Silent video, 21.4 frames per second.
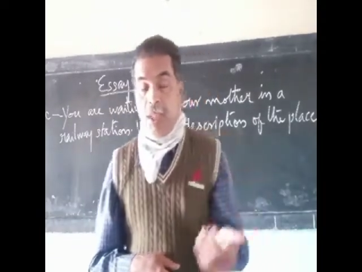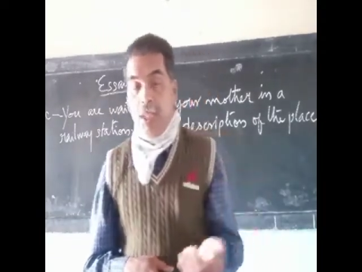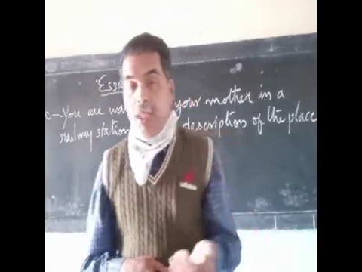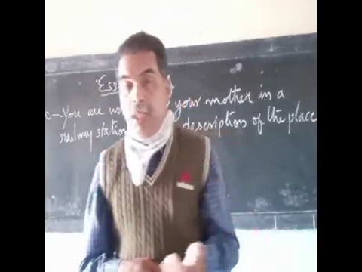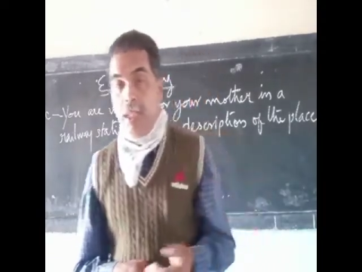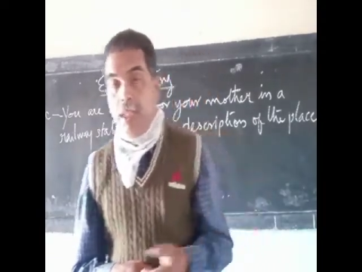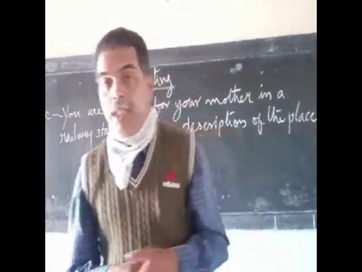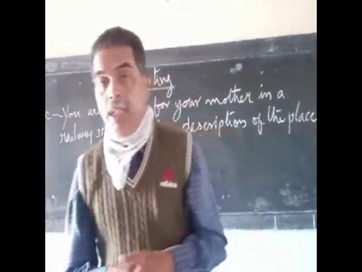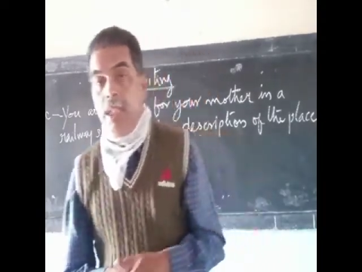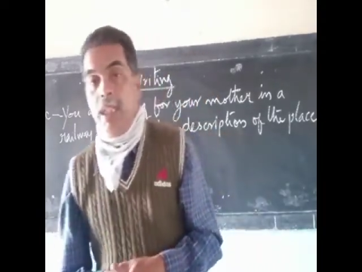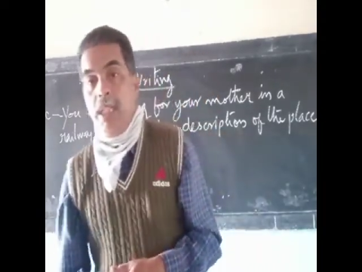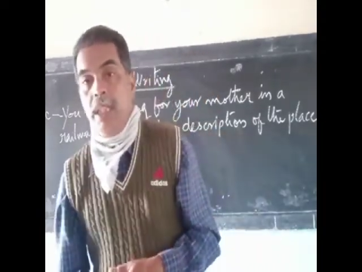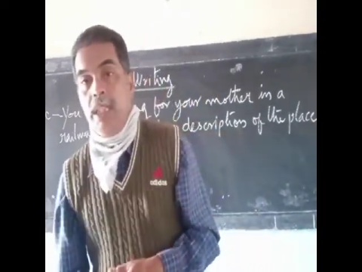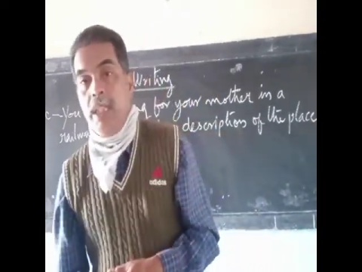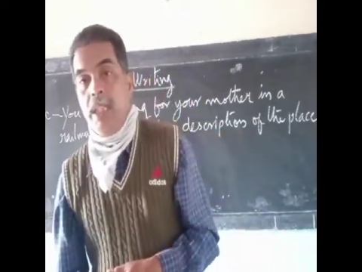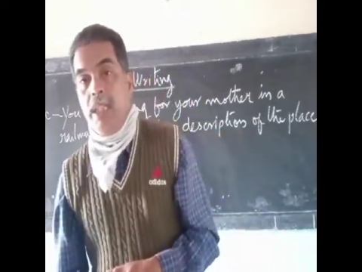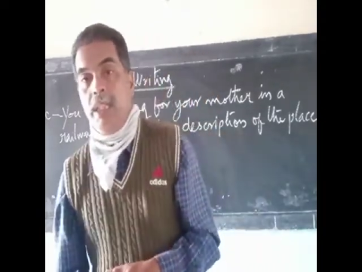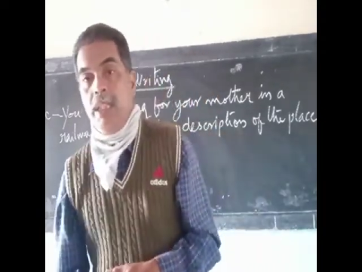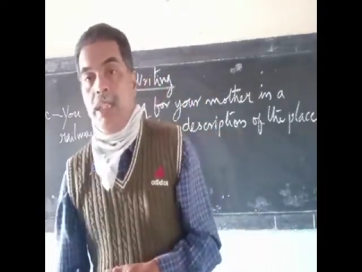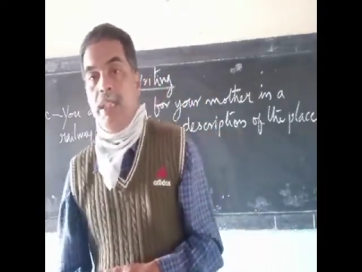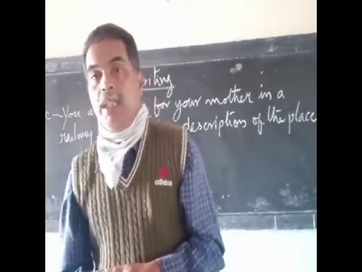Delhi
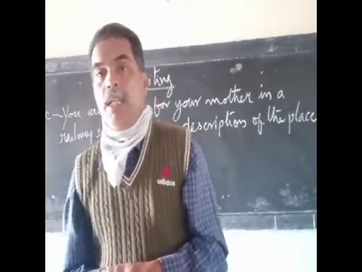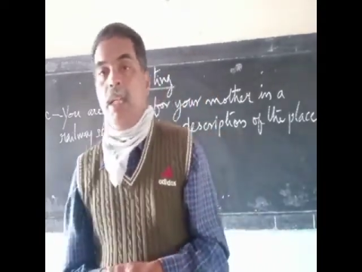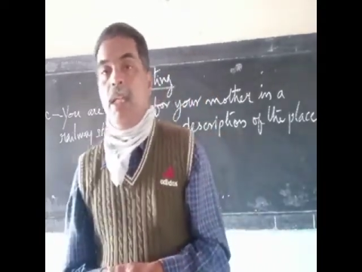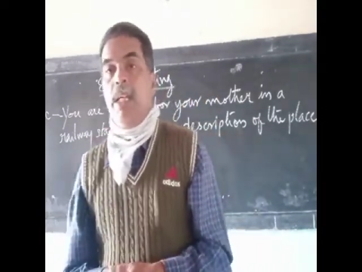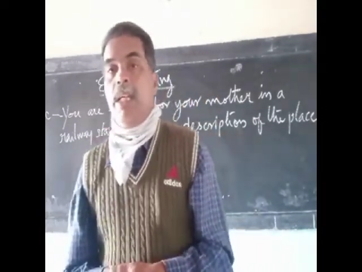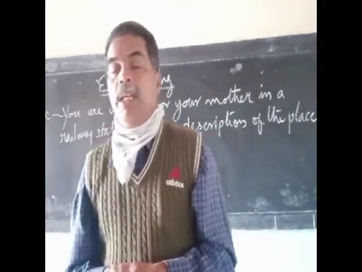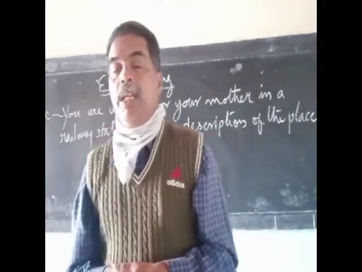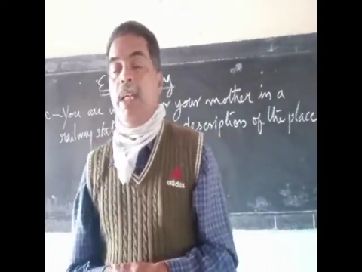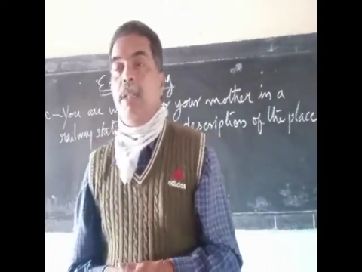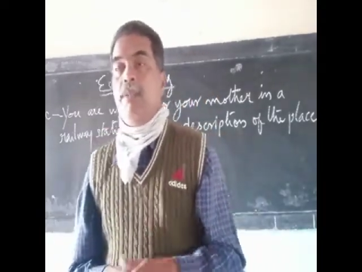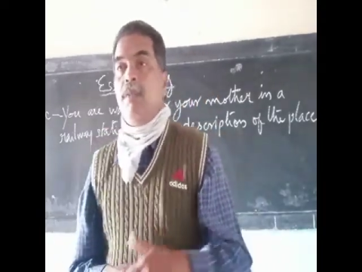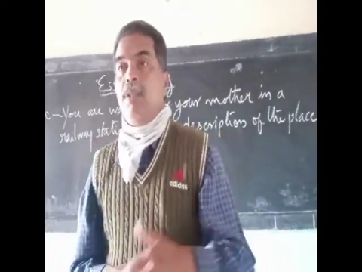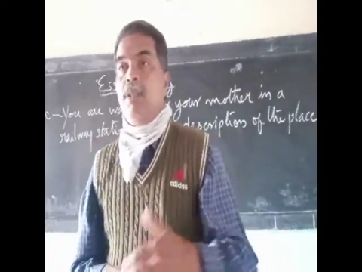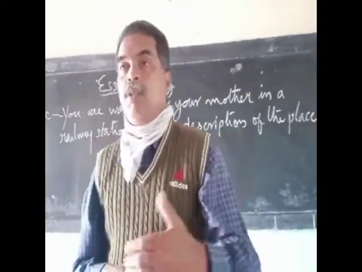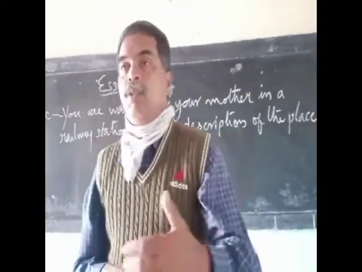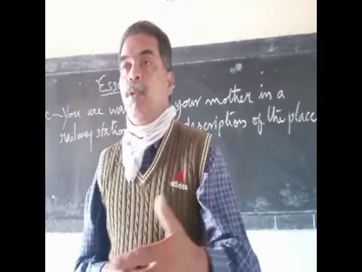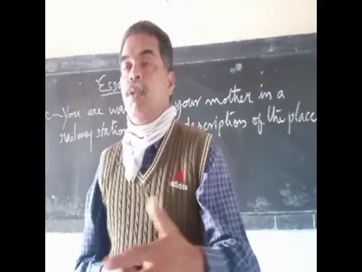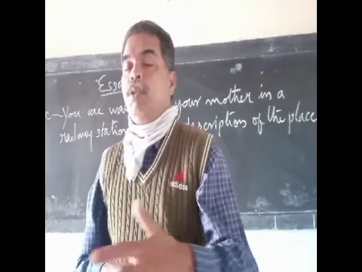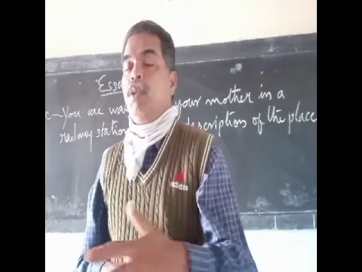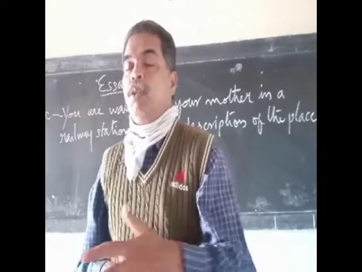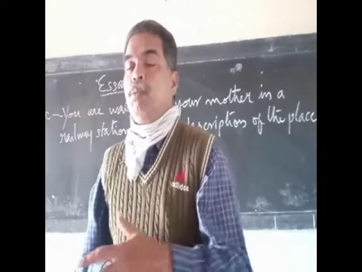is
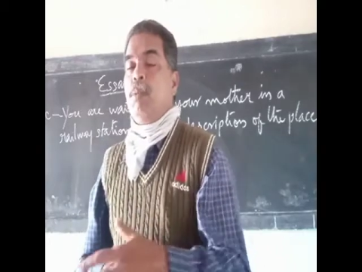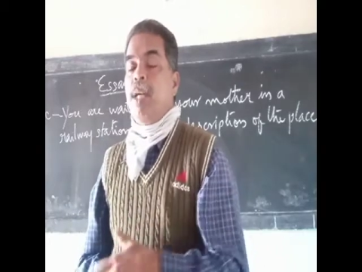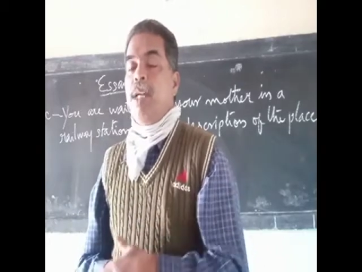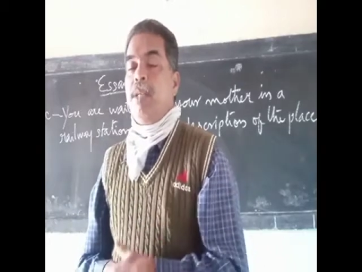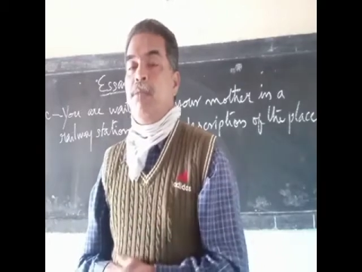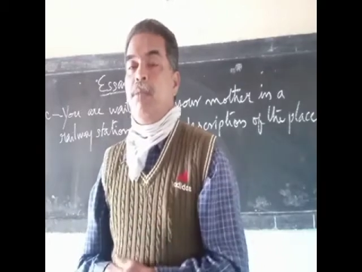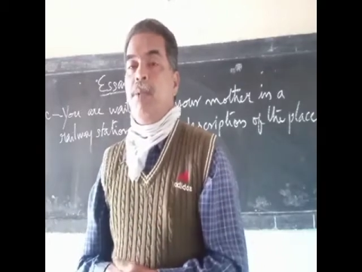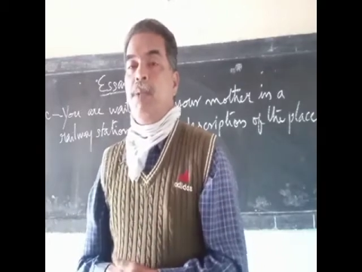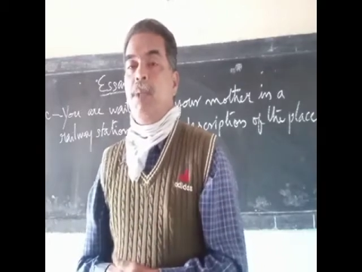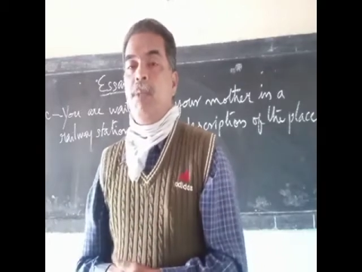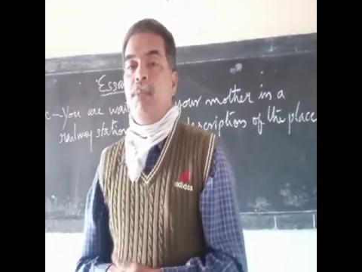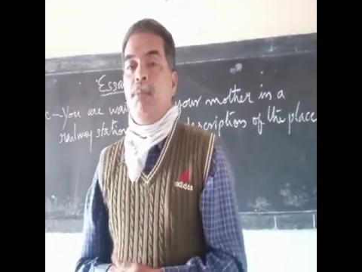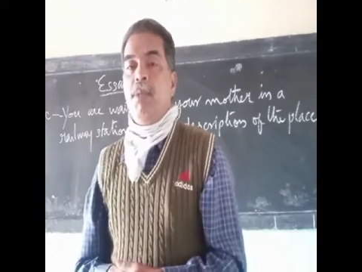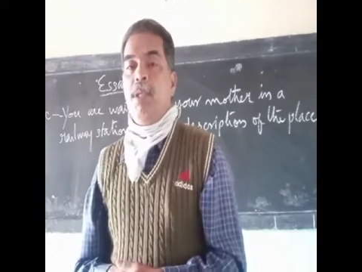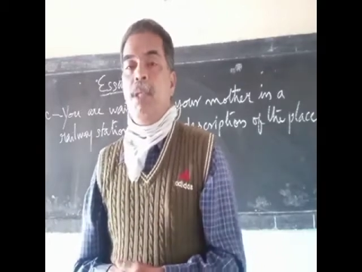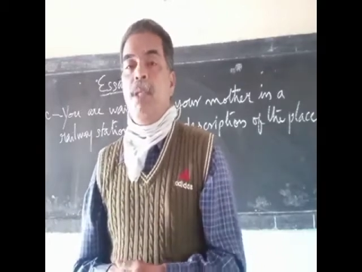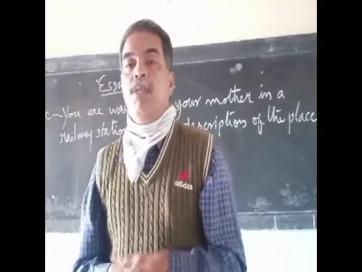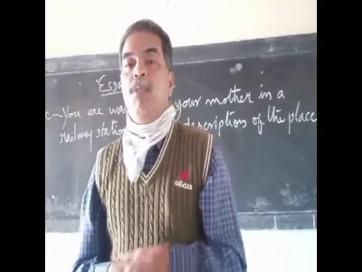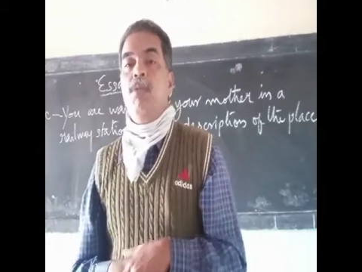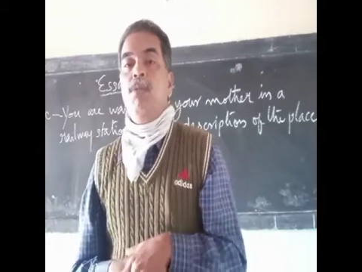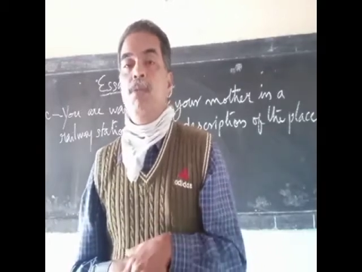arriving onto platform
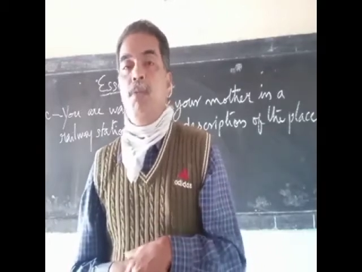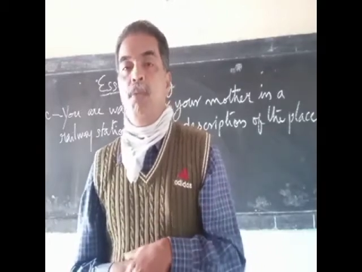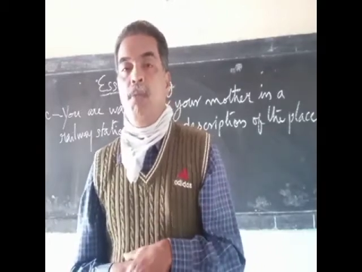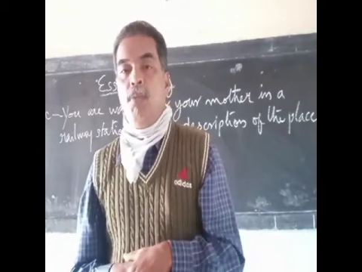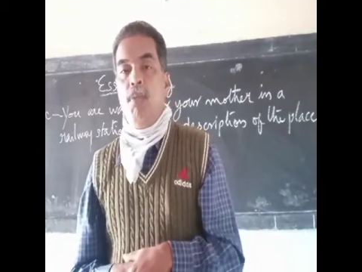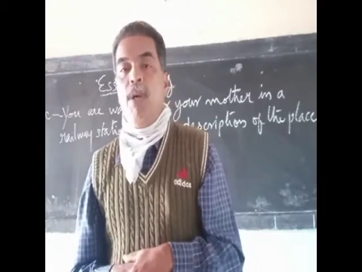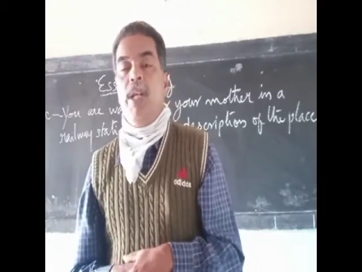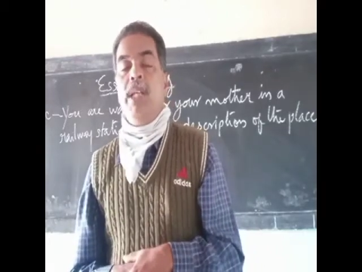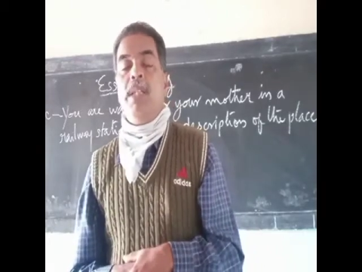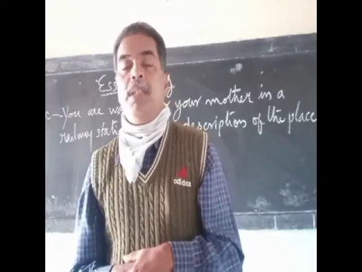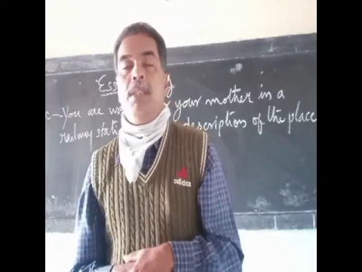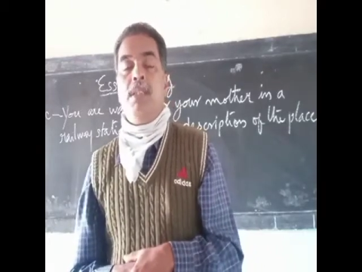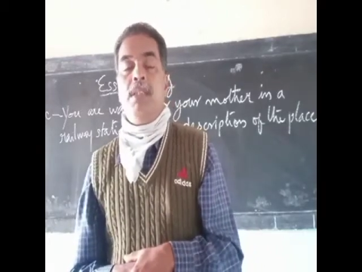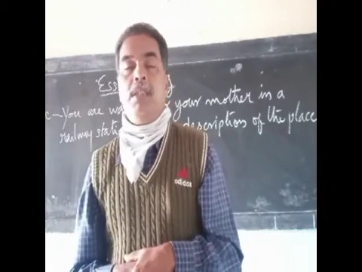number 1.